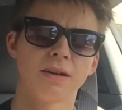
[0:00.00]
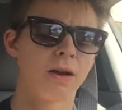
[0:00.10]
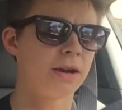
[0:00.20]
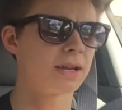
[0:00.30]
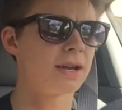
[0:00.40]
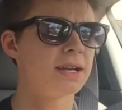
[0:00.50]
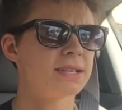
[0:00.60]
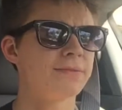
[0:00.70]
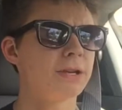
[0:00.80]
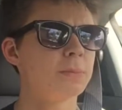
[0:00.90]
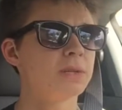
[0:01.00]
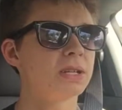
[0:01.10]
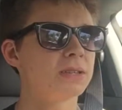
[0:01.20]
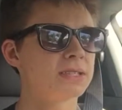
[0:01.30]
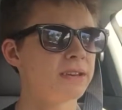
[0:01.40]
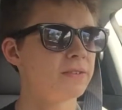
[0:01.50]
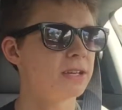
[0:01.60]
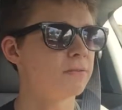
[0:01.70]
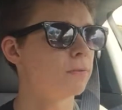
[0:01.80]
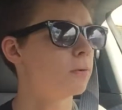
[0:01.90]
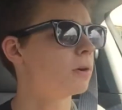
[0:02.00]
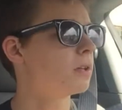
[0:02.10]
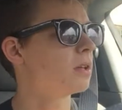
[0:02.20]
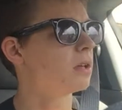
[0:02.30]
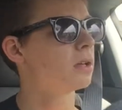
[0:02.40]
Alright guys, I have an update on the 78 Ford.